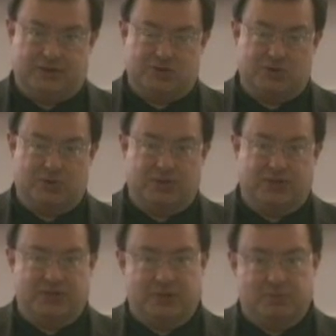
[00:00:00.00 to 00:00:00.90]
so
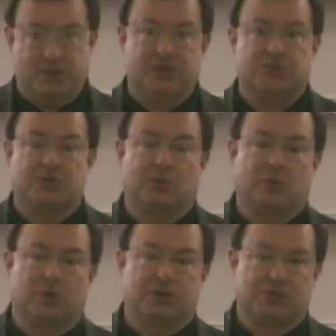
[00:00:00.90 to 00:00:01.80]
that the beats
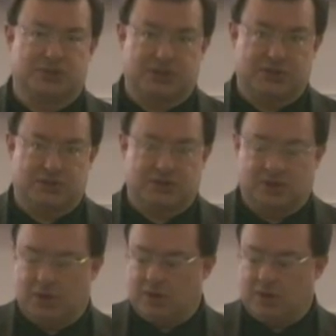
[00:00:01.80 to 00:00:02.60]
were consistent.